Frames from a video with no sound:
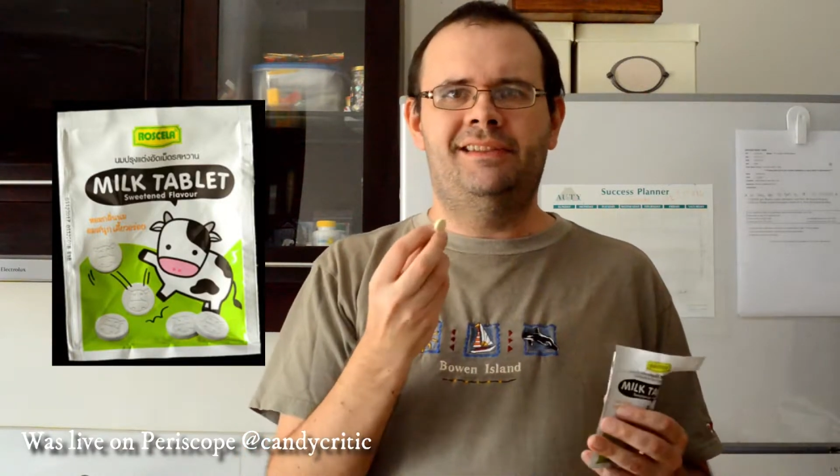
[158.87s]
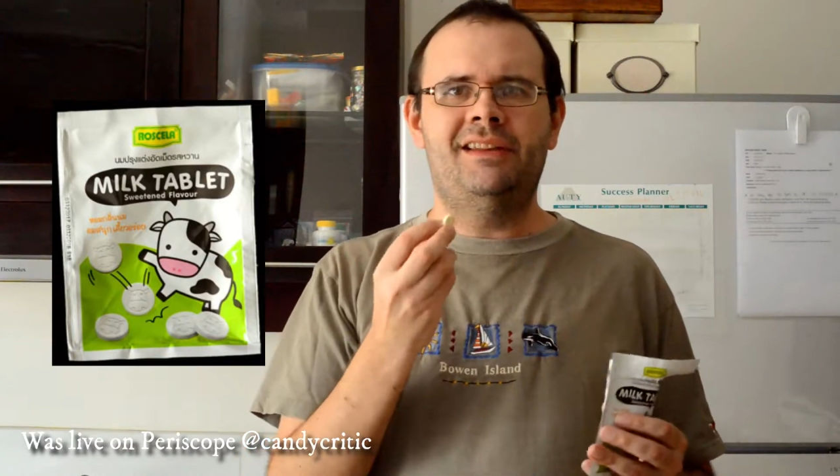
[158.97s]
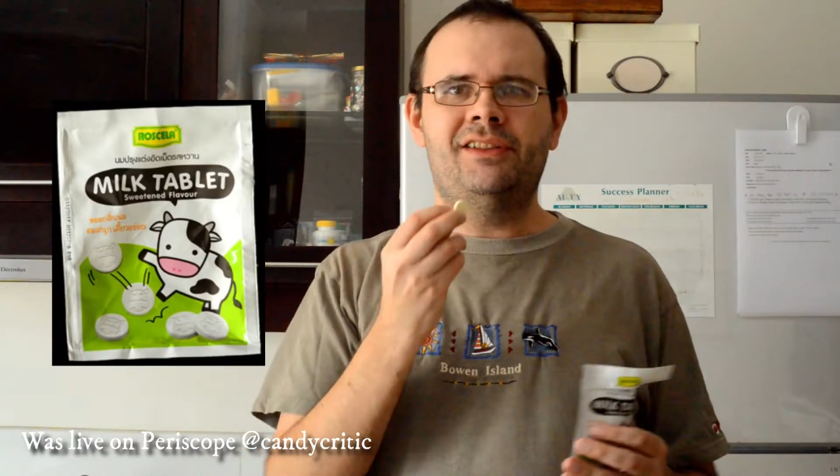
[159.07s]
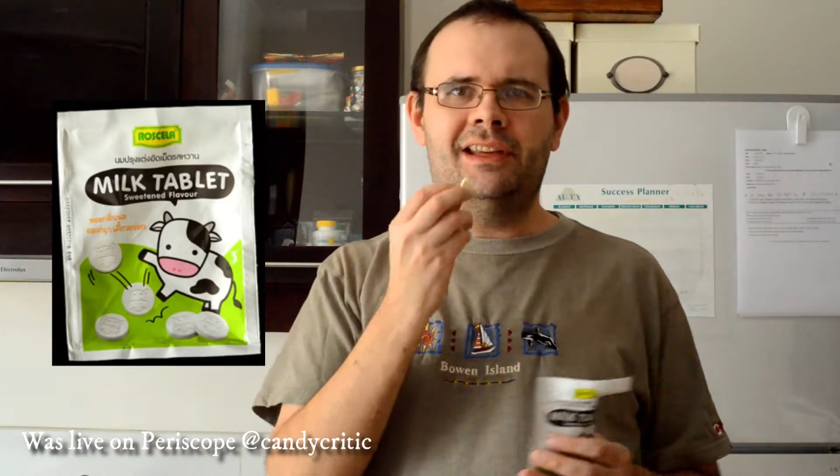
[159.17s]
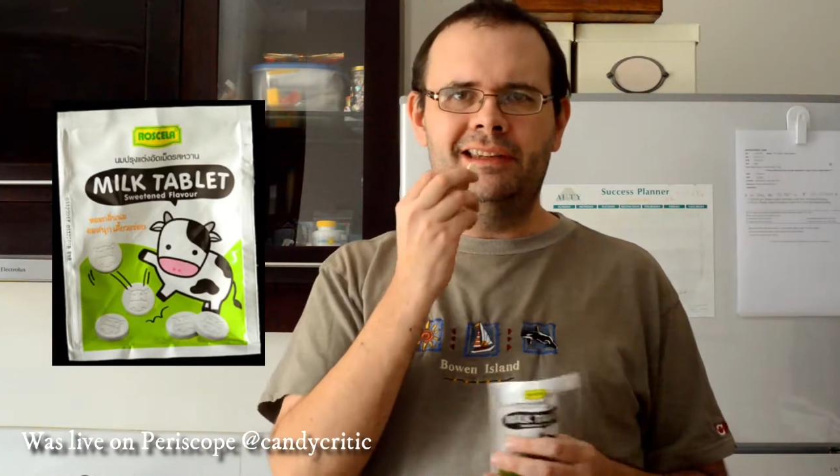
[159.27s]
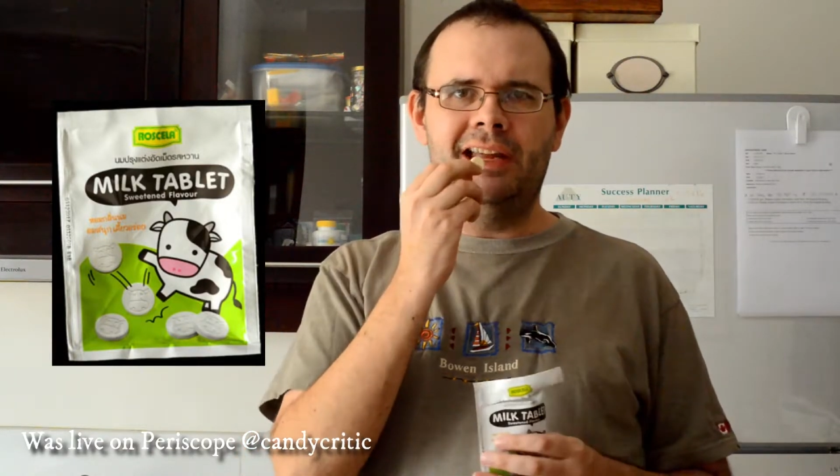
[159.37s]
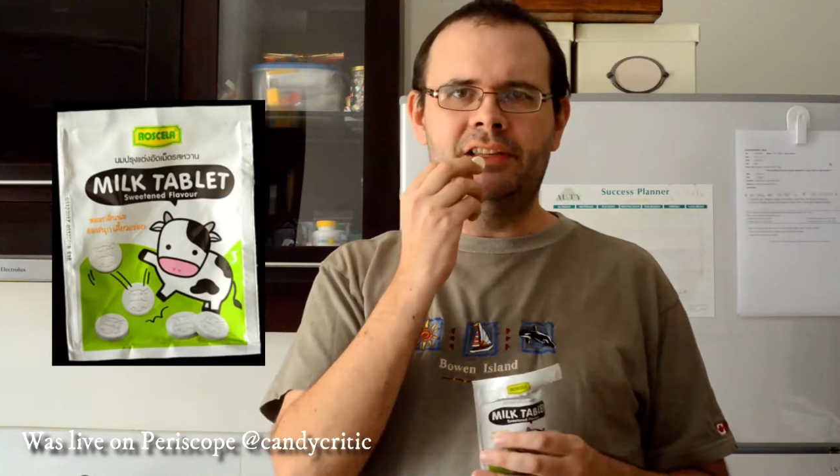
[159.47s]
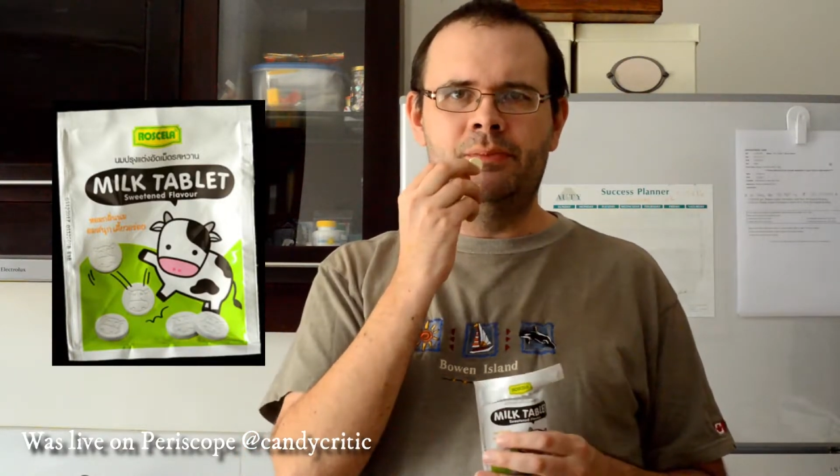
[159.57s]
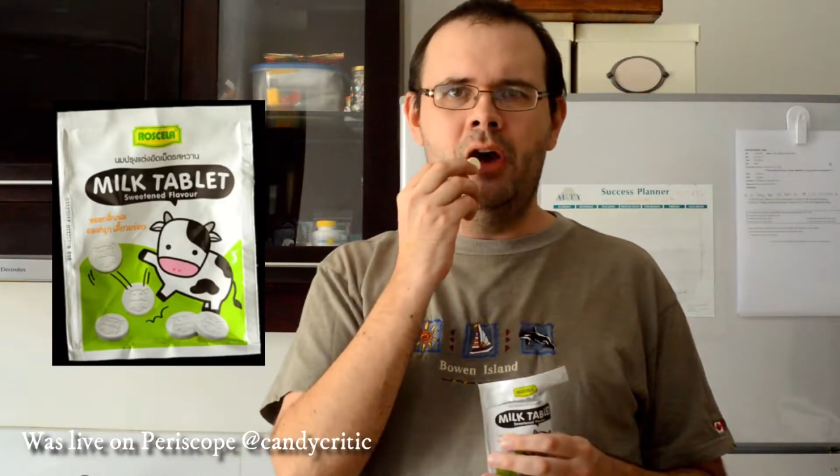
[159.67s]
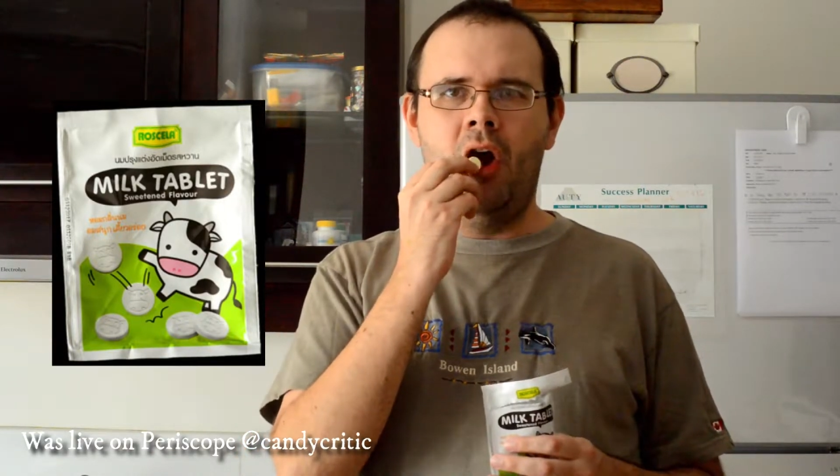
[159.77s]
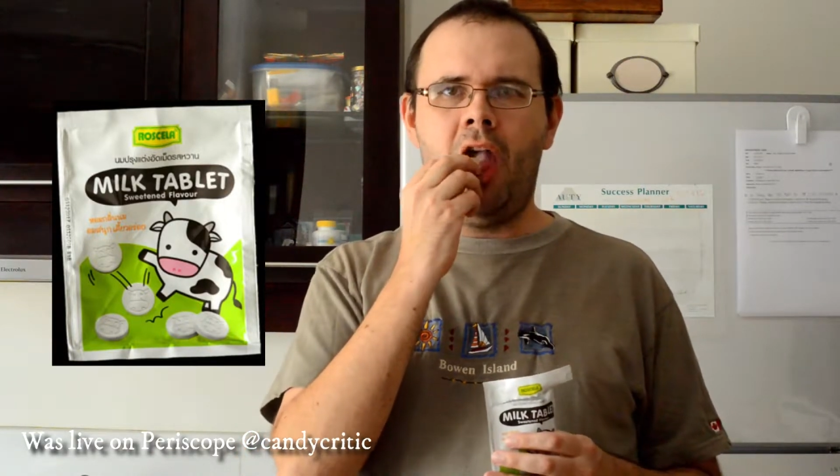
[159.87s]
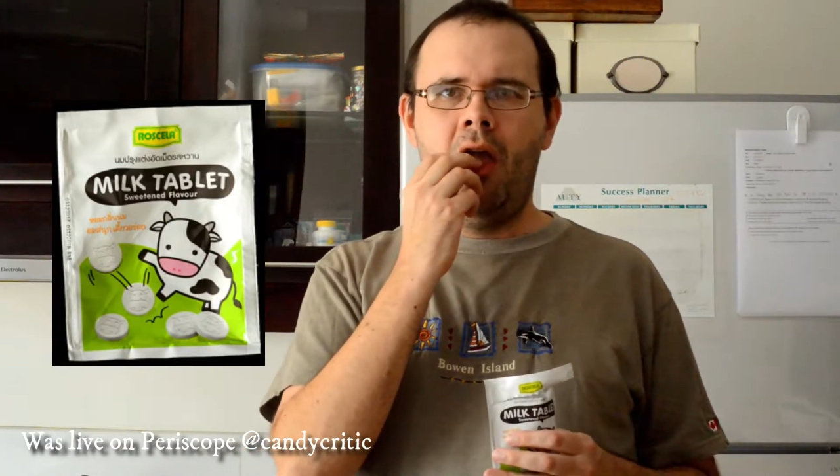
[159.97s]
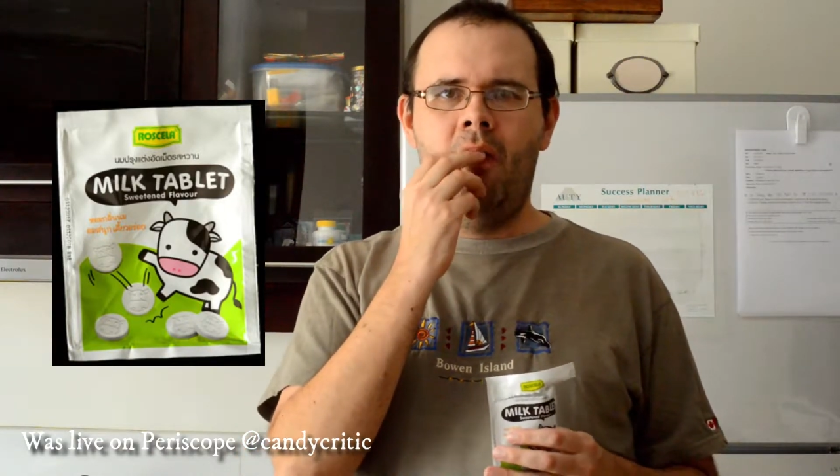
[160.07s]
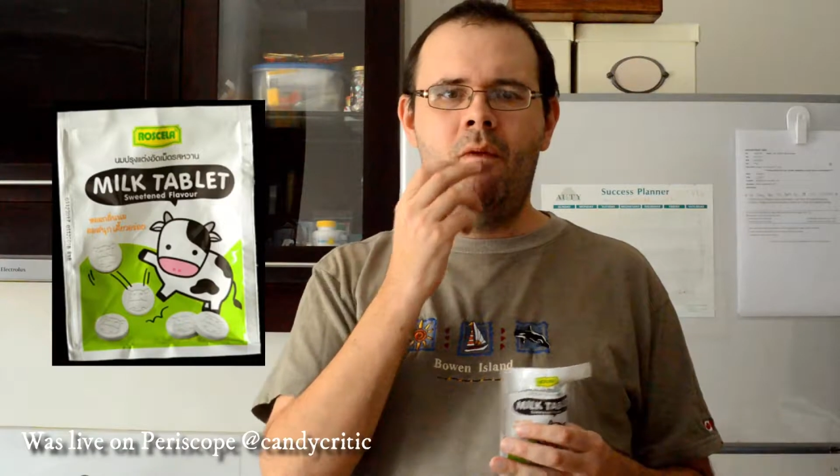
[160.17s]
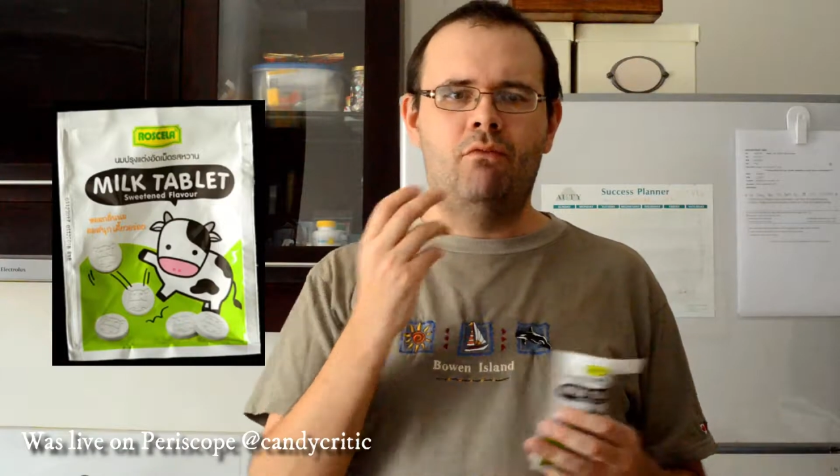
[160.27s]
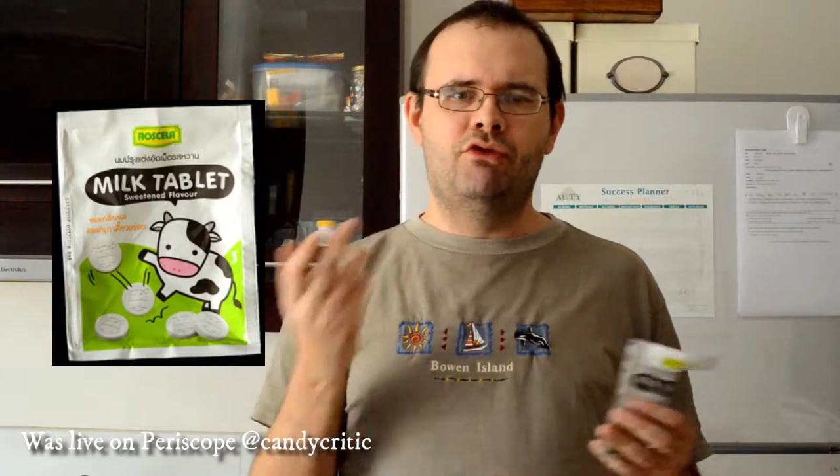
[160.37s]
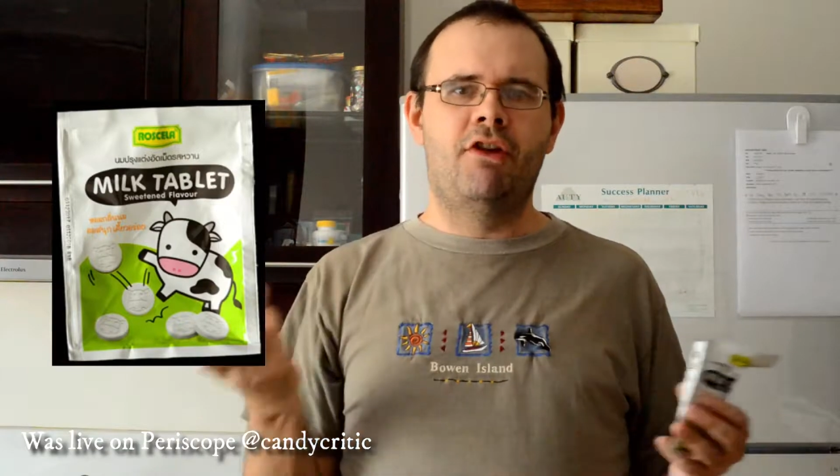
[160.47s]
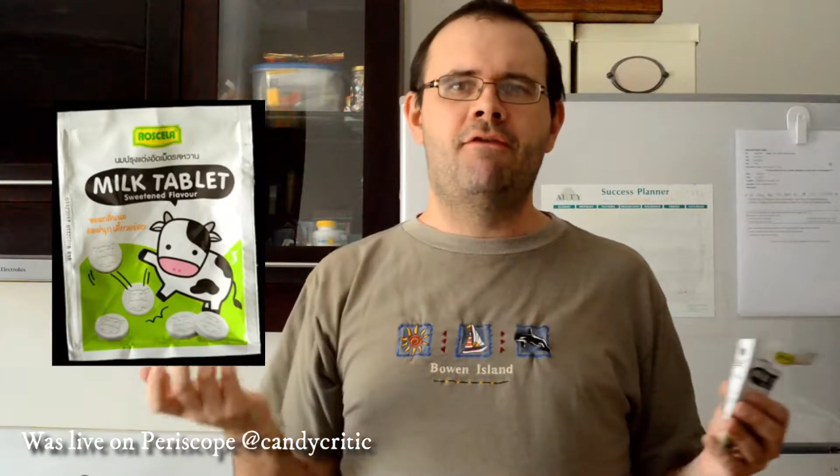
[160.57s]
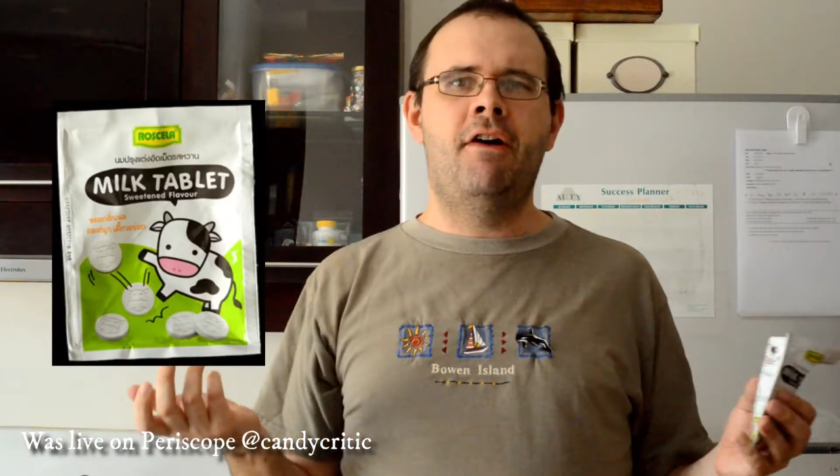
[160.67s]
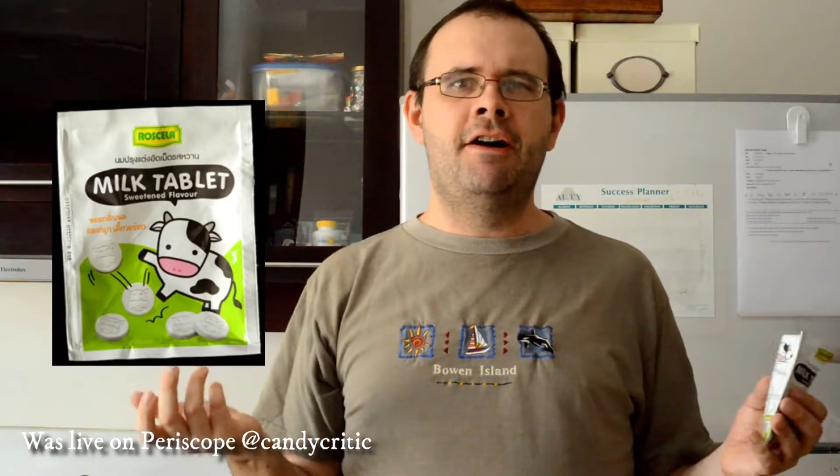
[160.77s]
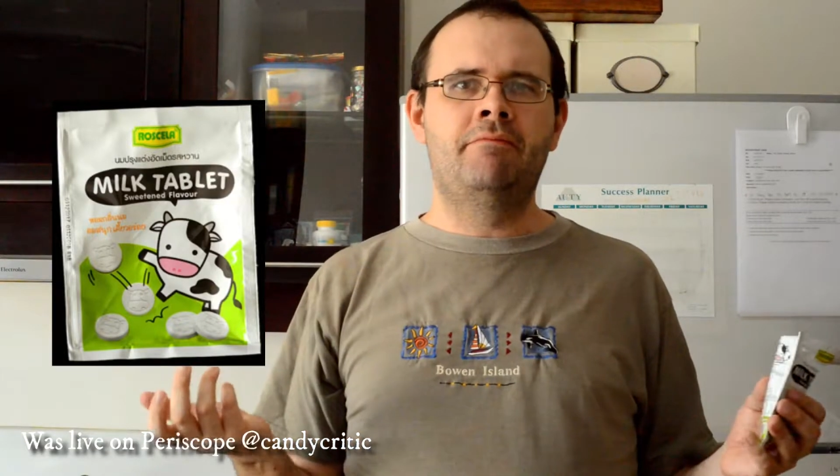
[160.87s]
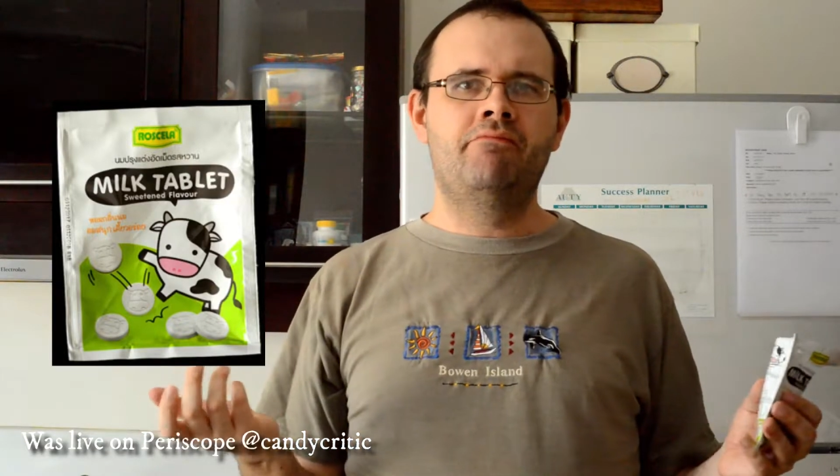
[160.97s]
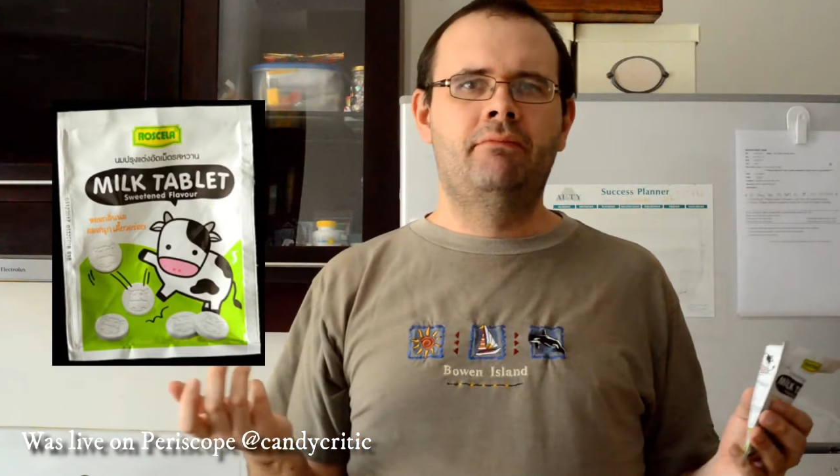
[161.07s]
tastes like condensed milk, which is fine.